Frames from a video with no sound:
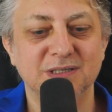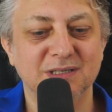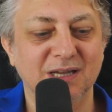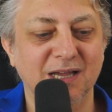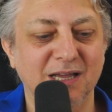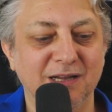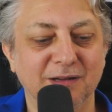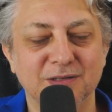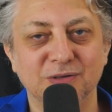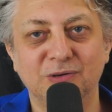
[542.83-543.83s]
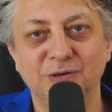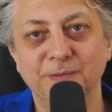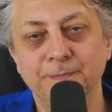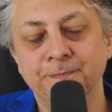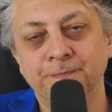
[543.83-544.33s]
and so on,
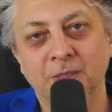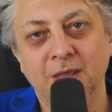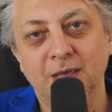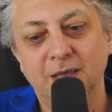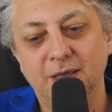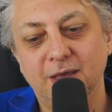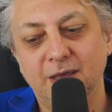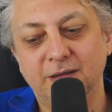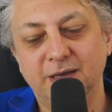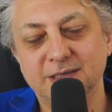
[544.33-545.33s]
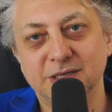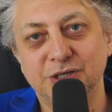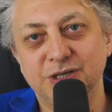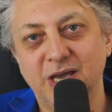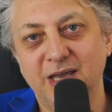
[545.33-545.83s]
it has a
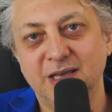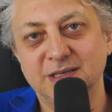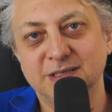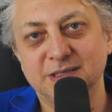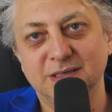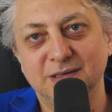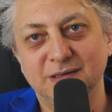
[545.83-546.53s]
chance